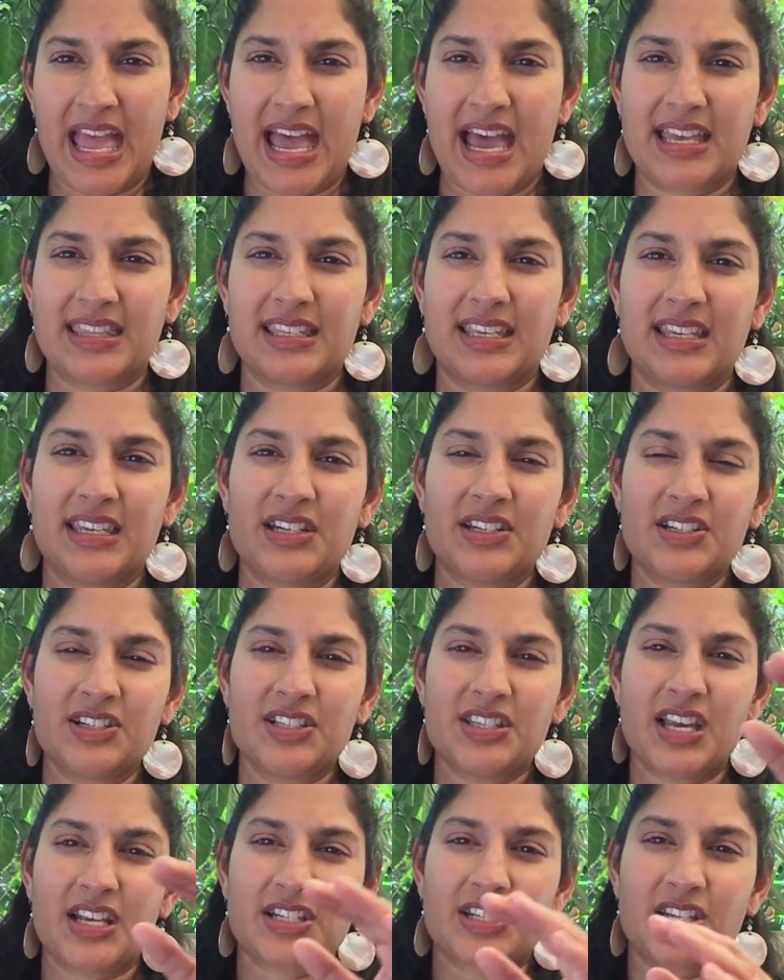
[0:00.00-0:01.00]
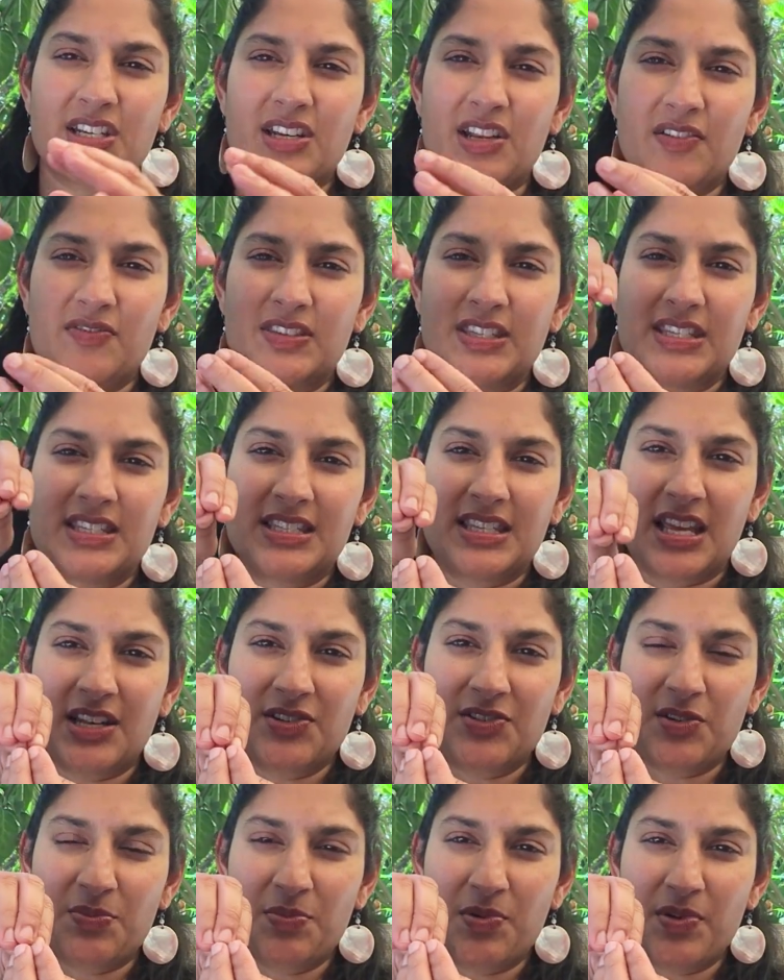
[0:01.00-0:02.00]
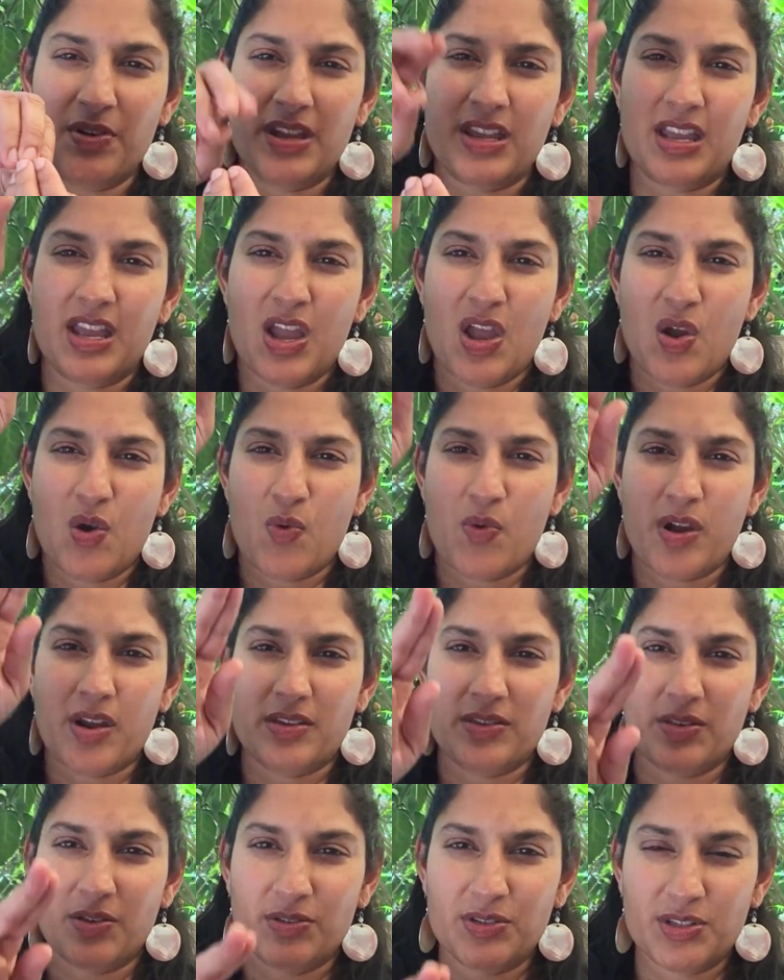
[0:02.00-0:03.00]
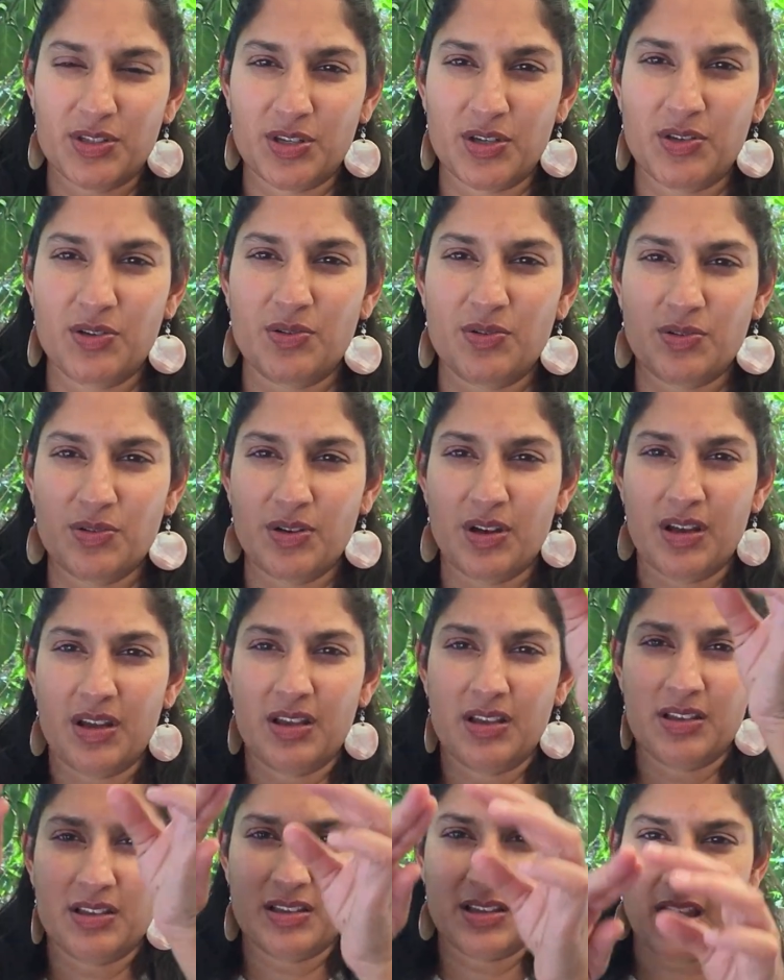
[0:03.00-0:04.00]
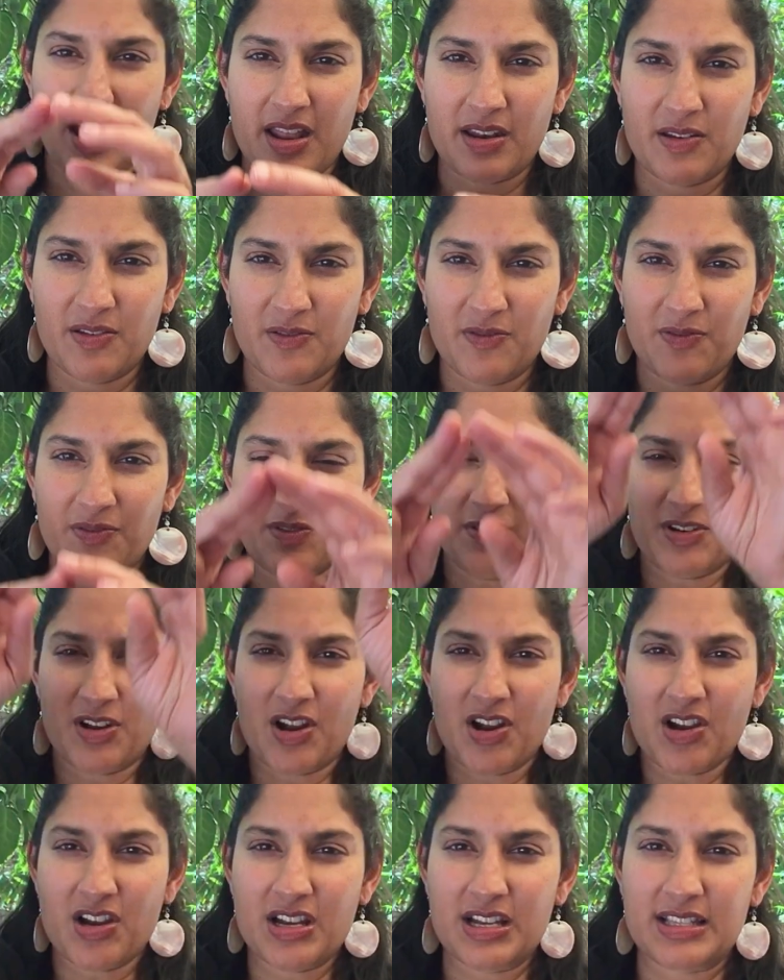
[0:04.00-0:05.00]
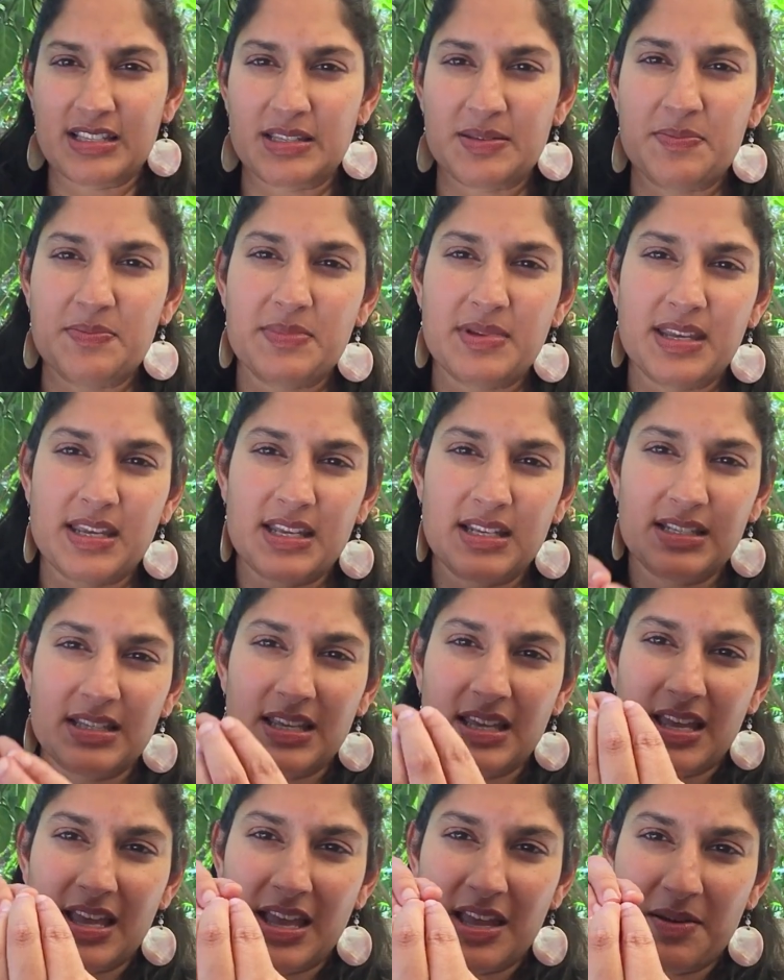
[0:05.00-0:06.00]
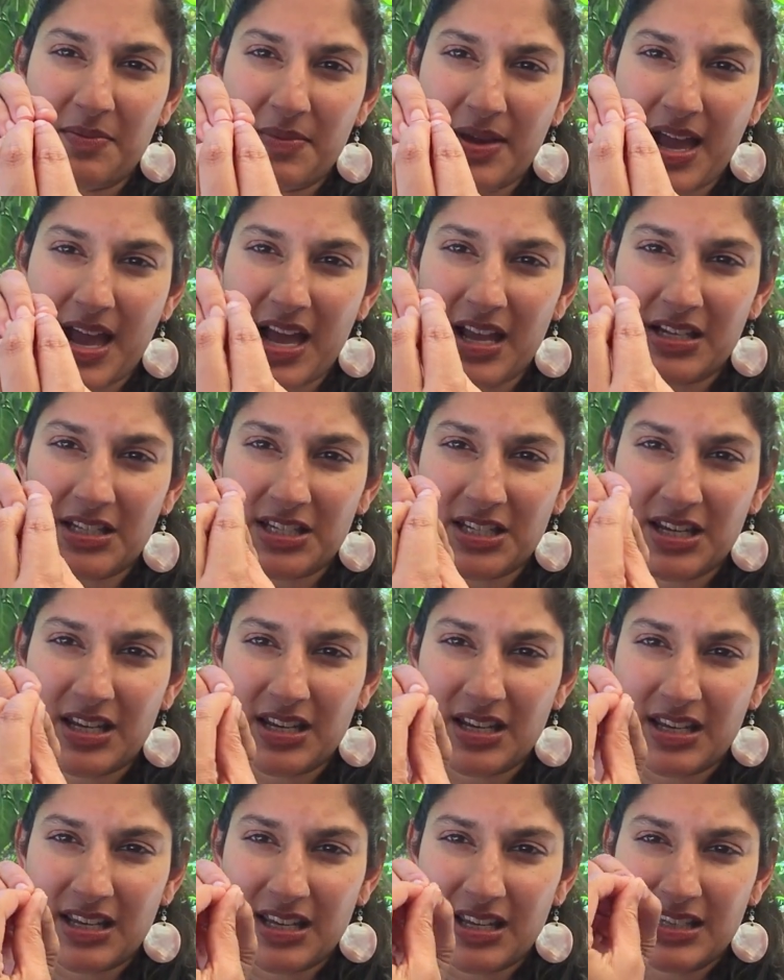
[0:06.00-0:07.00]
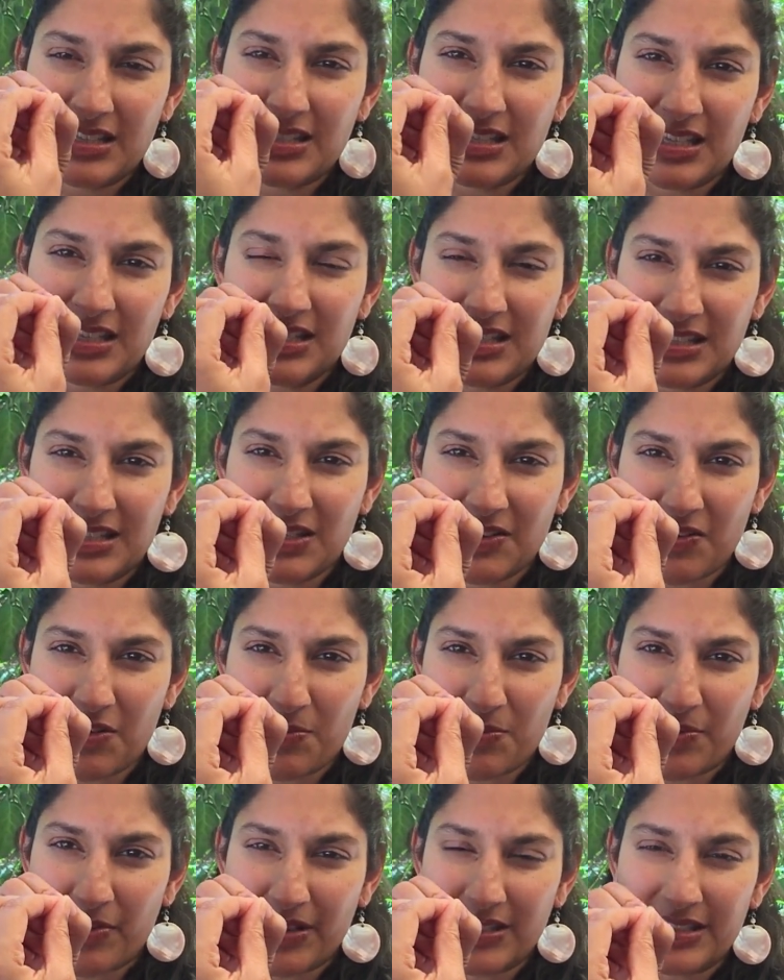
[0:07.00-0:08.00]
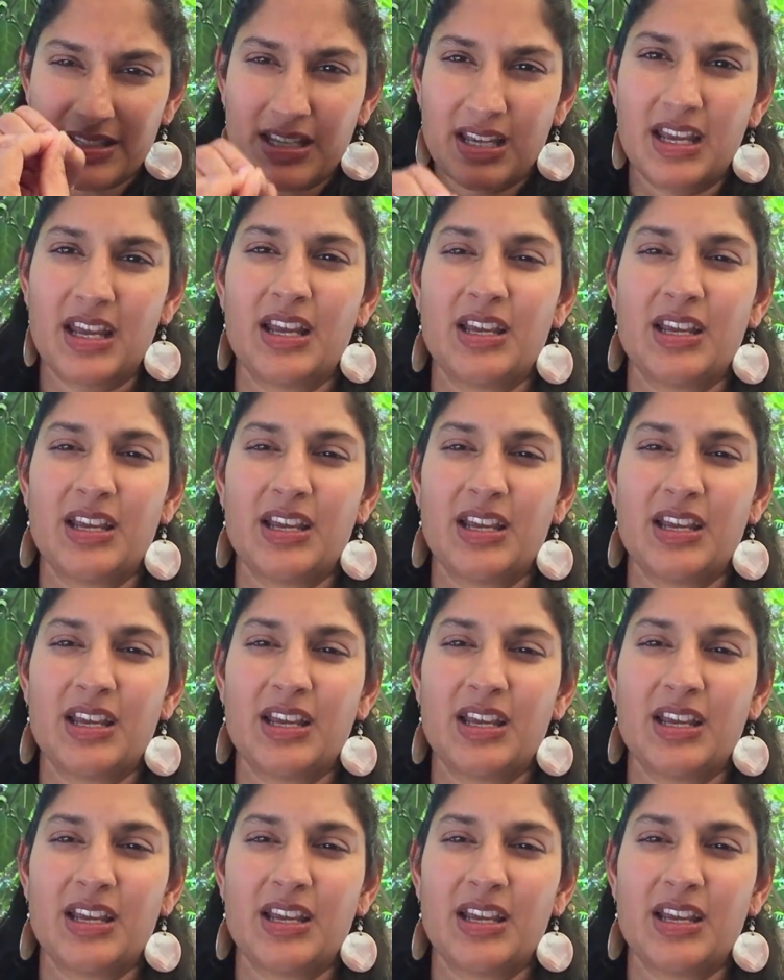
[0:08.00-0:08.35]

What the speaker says: And the intersection of the central point where those two kind of currents meet and match is the 0 point.